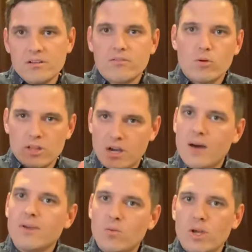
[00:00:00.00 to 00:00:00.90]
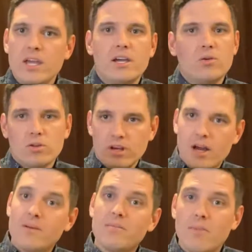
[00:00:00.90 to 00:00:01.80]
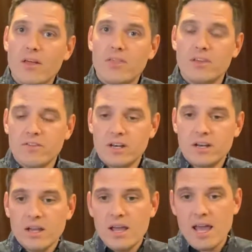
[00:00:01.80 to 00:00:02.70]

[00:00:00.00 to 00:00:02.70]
for the coming week or the coming month even